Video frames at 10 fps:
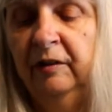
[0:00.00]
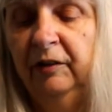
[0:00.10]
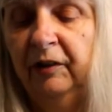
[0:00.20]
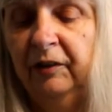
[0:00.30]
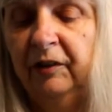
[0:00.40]

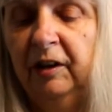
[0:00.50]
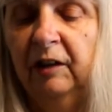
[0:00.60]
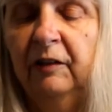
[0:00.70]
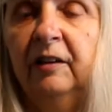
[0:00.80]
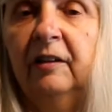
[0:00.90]
just to
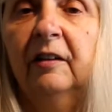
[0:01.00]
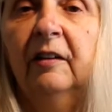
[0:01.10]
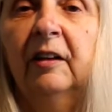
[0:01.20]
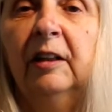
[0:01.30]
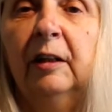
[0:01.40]
give it
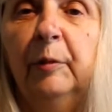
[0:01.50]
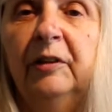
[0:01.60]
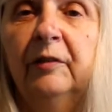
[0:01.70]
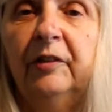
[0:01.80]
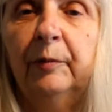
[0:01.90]
a little bit
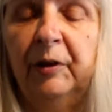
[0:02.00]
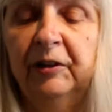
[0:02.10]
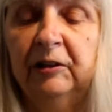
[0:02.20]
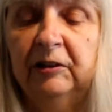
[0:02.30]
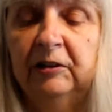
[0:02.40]
of a
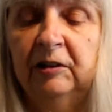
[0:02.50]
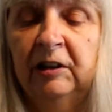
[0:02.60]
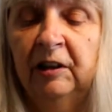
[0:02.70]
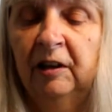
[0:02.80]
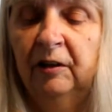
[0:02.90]
sparkle,
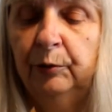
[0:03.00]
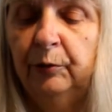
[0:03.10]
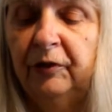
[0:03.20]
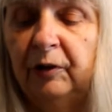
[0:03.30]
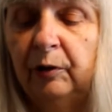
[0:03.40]
and
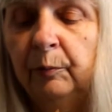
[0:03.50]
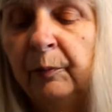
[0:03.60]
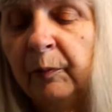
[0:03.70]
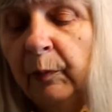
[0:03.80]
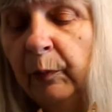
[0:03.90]
also
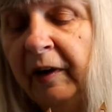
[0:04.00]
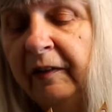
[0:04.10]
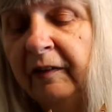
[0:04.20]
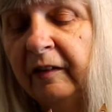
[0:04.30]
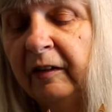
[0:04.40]
where
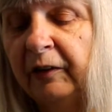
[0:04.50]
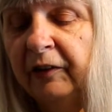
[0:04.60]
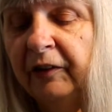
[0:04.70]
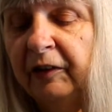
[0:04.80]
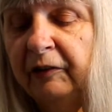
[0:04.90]
the
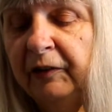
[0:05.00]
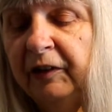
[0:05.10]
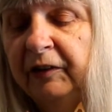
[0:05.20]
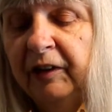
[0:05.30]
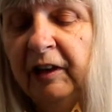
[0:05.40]
slots are on
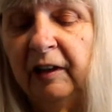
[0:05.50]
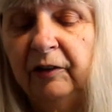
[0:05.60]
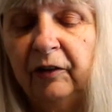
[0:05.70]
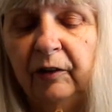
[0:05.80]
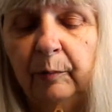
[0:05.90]
the deer,
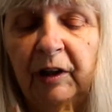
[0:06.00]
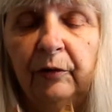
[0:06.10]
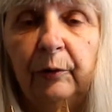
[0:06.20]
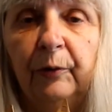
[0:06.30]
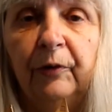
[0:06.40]
just to make
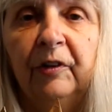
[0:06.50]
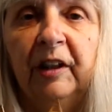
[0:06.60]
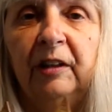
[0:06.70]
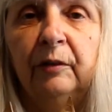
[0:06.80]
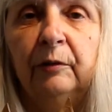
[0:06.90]
sure that
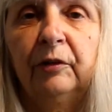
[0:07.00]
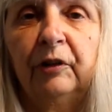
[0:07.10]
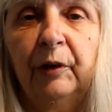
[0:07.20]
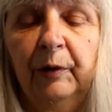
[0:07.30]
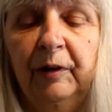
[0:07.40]
they don't
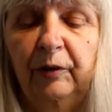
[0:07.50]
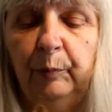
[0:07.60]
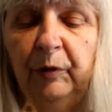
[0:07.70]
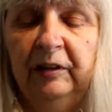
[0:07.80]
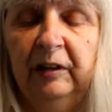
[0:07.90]
show, I
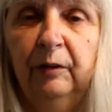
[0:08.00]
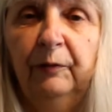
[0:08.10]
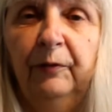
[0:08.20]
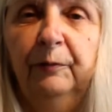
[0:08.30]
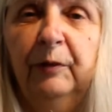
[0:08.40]
just put a little
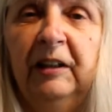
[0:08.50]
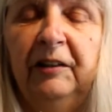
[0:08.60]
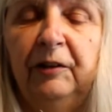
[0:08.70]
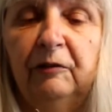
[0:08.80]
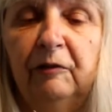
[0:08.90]

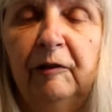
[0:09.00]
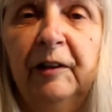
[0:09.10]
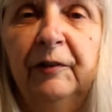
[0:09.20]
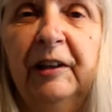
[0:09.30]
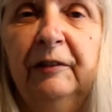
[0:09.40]
glitter
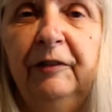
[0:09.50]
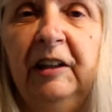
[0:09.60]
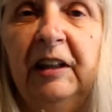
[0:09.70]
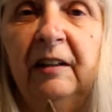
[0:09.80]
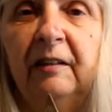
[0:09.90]
around their
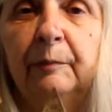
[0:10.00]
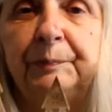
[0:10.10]
feet.